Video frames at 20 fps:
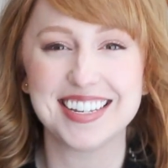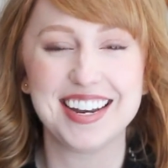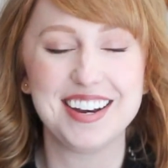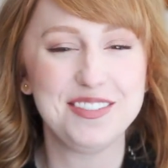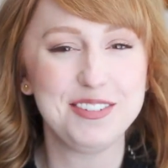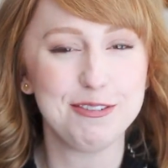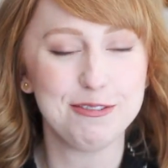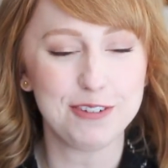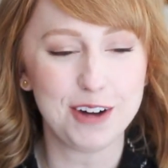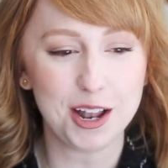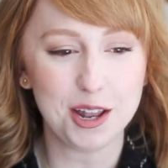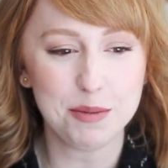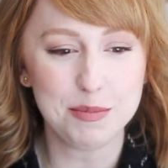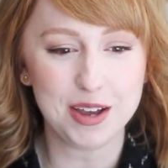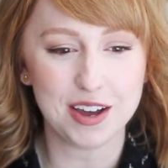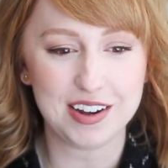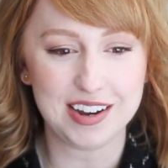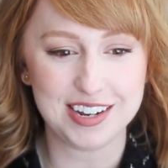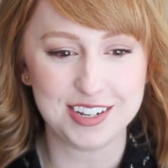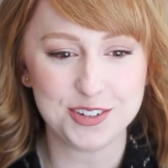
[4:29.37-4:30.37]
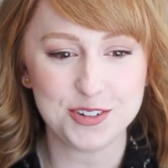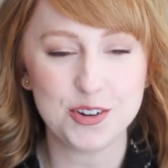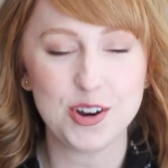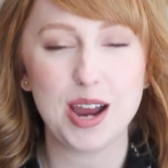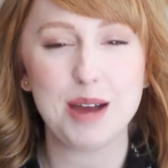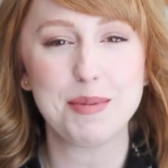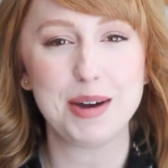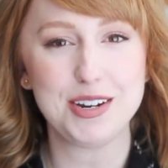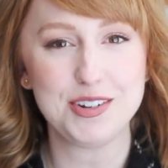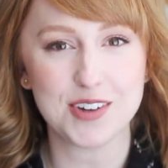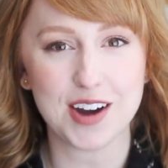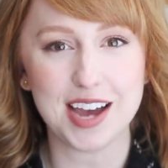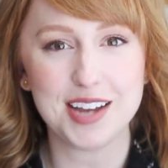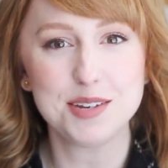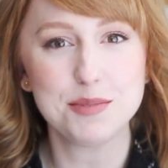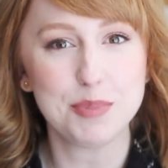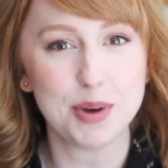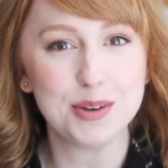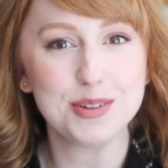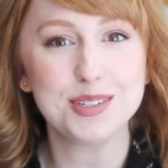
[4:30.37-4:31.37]
And if you follow me on Instagram, I
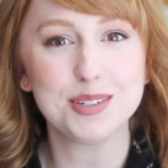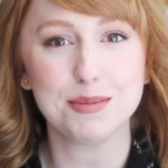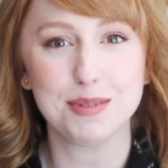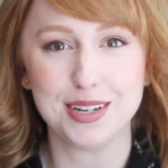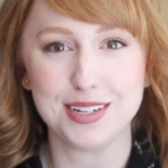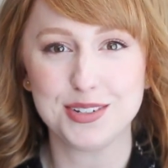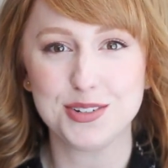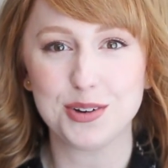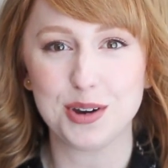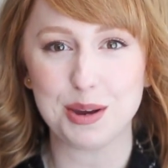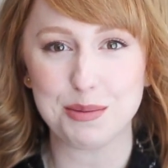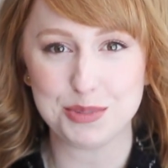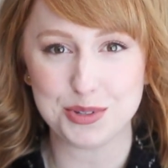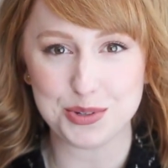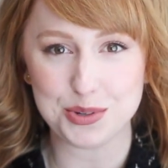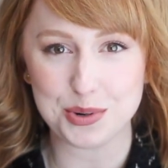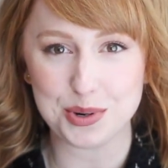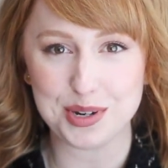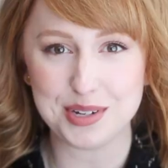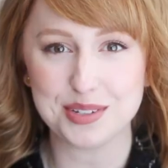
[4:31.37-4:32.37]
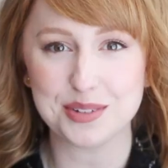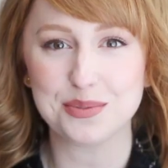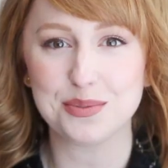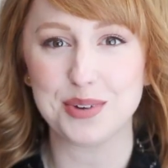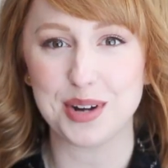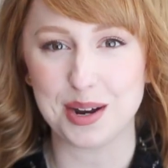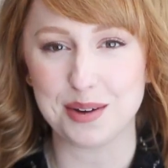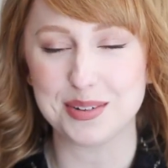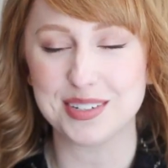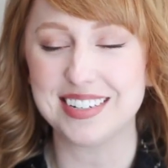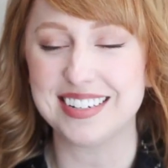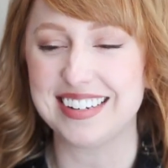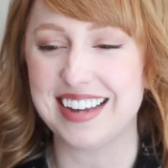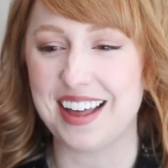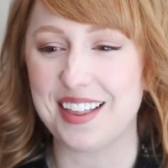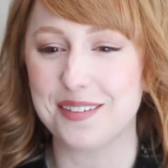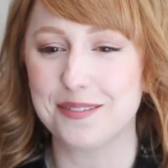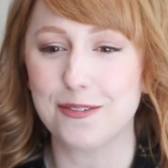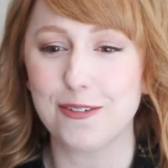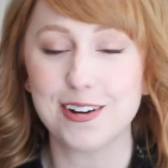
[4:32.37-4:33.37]
tried to post some Instagram stories of when I was in
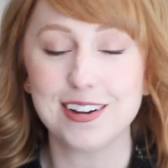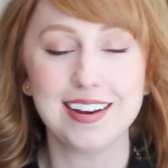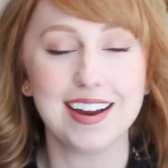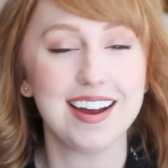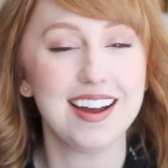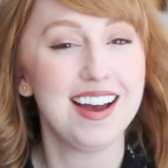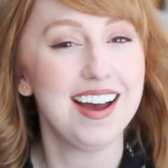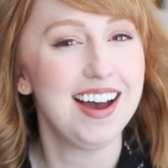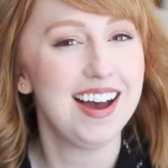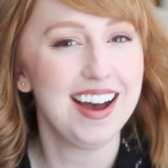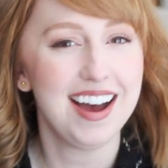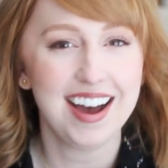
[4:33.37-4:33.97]
California.